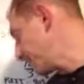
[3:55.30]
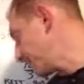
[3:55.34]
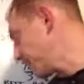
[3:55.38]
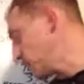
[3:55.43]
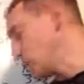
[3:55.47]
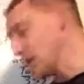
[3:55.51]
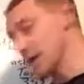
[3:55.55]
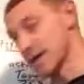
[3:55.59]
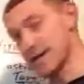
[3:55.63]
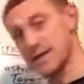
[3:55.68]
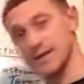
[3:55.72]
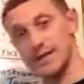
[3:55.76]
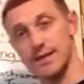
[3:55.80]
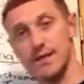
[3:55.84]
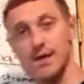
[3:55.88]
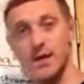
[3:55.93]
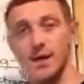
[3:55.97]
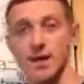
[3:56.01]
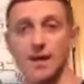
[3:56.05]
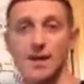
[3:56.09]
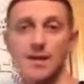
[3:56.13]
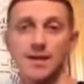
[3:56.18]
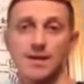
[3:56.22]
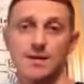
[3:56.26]
Because the
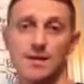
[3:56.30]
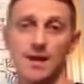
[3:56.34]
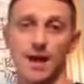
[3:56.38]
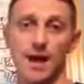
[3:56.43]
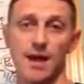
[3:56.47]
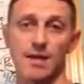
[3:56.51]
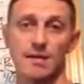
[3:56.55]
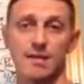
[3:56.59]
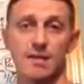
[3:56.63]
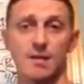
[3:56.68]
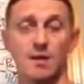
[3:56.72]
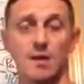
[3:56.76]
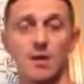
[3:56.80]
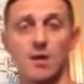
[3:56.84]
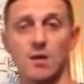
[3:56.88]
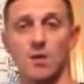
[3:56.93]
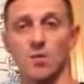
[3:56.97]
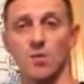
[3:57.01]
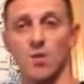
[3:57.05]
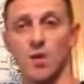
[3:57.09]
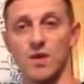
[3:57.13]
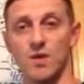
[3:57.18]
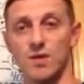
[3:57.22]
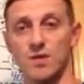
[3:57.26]
thing is, guys,
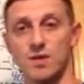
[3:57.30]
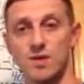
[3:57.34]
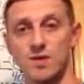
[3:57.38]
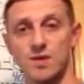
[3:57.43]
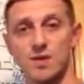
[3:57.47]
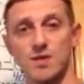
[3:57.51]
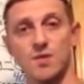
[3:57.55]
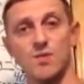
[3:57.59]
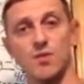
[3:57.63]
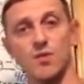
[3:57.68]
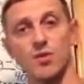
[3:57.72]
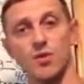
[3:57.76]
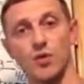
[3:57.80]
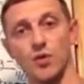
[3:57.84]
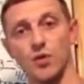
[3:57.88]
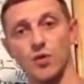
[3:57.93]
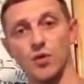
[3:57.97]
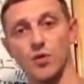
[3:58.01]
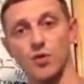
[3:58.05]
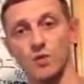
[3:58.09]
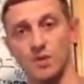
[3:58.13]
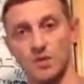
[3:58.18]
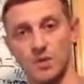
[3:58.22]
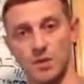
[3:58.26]
businesses
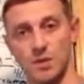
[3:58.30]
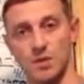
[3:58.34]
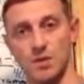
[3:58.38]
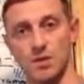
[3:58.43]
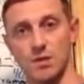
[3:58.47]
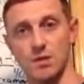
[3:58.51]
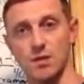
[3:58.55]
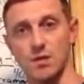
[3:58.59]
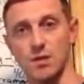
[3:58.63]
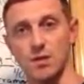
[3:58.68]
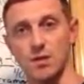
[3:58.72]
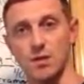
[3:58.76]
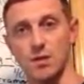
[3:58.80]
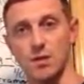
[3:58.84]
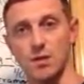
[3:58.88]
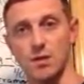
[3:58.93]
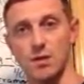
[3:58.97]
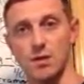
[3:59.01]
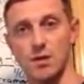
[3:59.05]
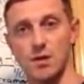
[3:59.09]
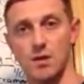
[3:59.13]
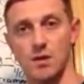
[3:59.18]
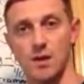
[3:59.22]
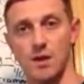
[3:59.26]
produce.
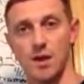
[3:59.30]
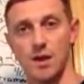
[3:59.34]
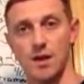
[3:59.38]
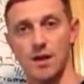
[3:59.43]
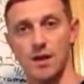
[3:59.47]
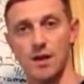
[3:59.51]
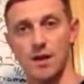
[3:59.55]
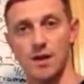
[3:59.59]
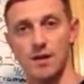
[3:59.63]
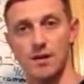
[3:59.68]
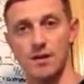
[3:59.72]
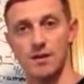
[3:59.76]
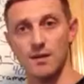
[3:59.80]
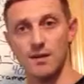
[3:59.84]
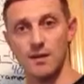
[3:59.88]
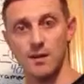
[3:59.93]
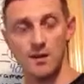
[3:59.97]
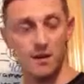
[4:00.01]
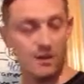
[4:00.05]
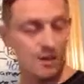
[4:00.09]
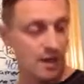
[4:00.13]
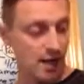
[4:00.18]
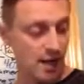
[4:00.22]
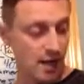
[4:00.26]
Alright?
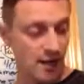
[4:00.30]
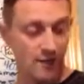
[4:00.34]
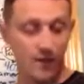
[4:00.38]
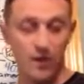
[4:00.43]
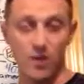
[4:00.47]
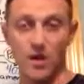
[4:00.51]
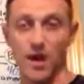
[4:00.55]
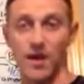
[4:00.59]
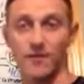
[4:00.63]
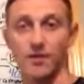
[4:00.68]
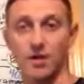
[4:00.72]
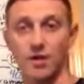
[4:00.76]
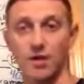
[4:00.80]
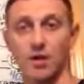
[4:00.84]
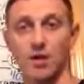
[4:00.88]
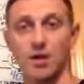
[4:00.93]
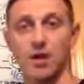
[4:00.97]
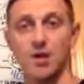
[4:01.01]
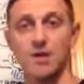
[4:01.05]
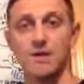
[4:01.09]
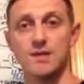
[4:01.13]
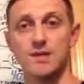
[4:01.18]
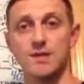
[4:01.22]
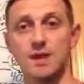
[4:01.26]
And if you have a
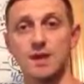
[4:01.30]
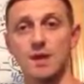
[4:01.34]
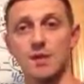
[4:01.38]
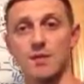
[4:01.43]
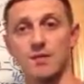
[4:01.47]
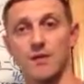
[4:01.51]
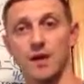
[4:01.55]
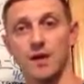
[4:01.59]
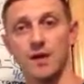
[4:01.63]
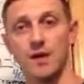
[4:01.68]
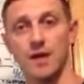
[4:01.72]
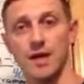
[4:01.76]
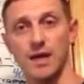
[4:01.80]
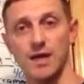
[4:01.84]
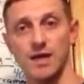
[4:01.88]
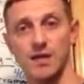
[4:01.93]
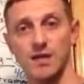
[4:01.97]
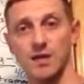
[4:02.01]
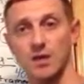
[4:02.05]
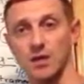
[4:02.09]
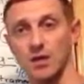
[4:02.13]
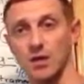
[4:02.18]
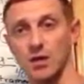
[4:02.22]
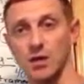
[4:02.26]
good, solid
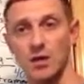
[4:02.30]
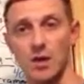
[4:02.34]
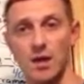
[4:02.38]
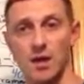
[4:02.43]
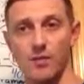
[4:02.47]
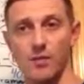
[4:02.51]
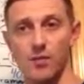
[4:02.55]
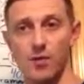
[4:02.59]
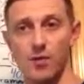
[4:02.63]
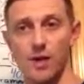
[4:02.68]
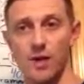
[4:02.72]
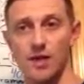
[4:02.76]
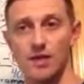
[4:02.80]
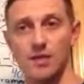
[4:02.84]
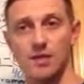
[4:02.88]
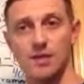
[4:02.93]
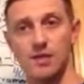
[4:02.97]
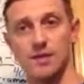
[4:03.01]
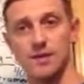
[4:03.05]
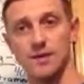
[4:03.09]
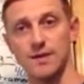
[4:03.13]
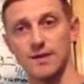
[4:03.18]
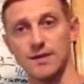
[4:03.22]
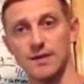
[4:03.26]
foundation and good
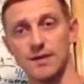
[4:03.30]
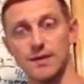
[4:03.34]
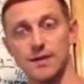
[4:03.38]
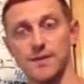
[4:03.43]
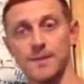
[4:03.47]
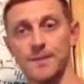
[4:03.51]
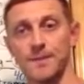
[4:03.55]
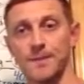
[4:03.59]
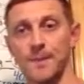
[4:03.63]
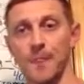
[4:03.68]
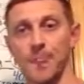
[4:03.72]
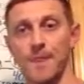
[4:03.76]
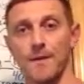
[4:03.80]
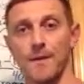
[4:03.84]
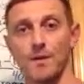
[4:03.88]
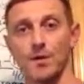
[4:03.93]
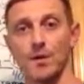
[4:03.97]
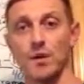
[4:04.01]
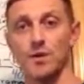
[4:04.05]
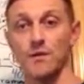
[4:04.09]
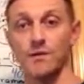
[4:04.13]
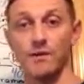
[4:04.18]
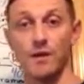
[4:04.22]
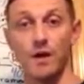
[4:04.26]
operations,
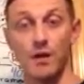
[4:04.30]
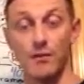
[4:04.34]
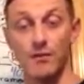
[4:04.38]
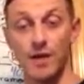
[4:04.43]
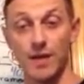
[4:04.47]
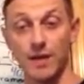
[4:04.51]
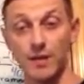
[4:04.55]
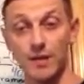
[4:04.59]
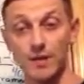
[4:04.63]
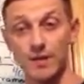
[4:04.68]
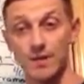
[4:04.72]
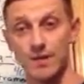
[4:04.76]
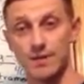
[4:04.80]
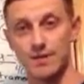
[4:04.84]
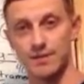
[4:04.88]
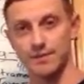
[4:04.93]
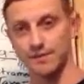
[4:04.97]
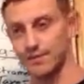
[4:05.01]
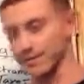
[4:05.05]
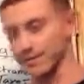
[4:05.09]
good fundamentals,